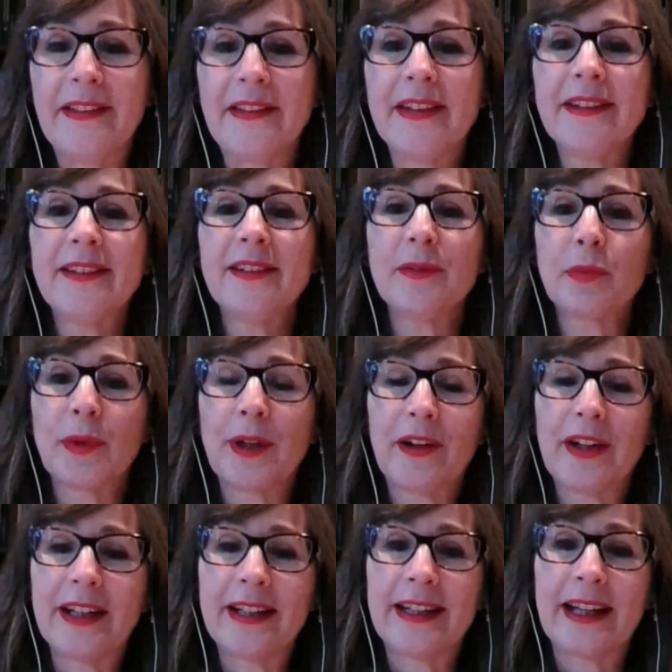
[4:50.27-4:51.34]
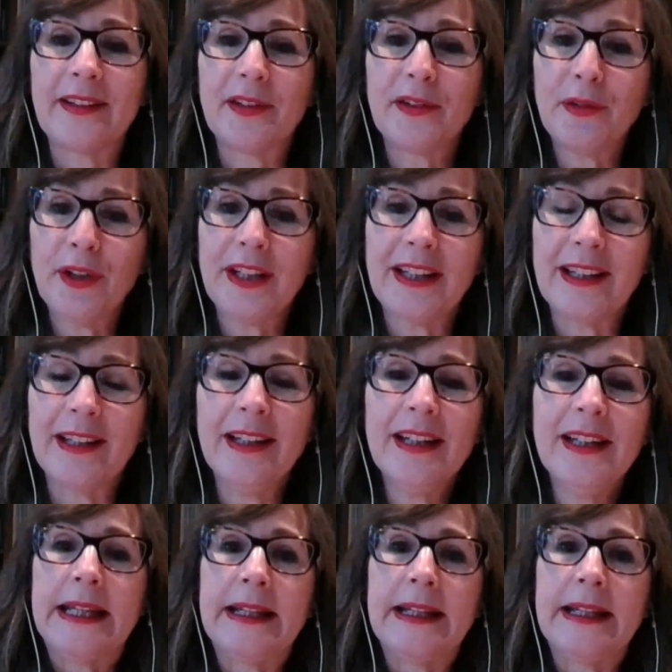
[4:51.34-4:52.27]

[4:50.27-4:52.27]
And this is where it gets tricky.